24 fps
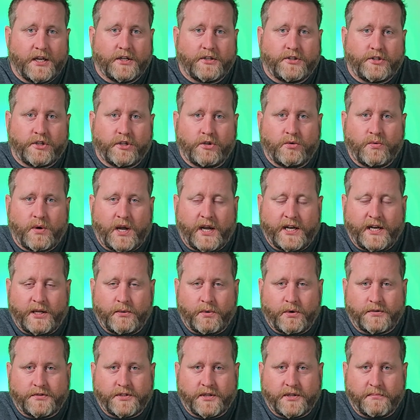Two, I
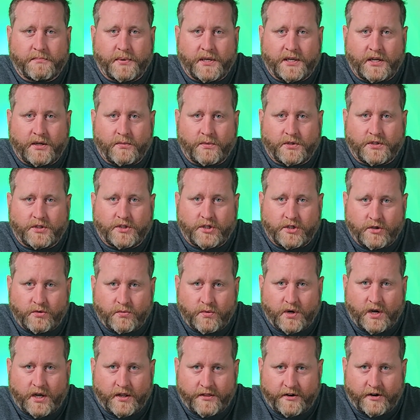knew I was competing with
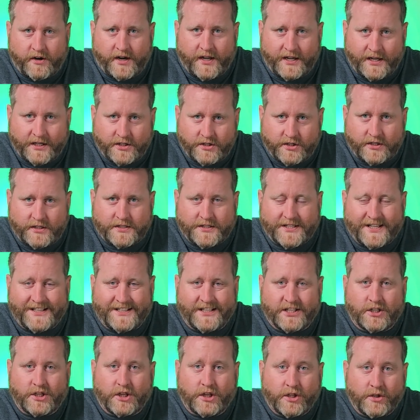two other agents,
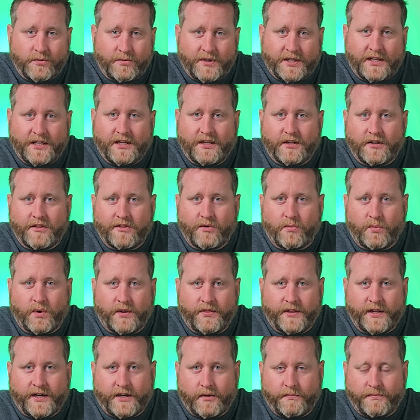including the
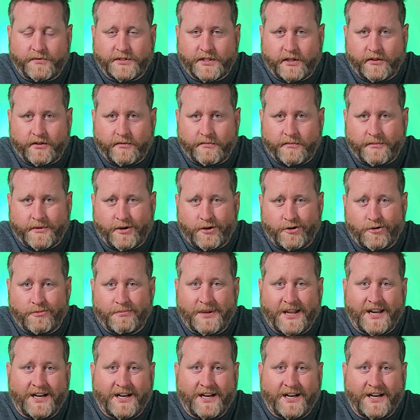one that helped sell them a home.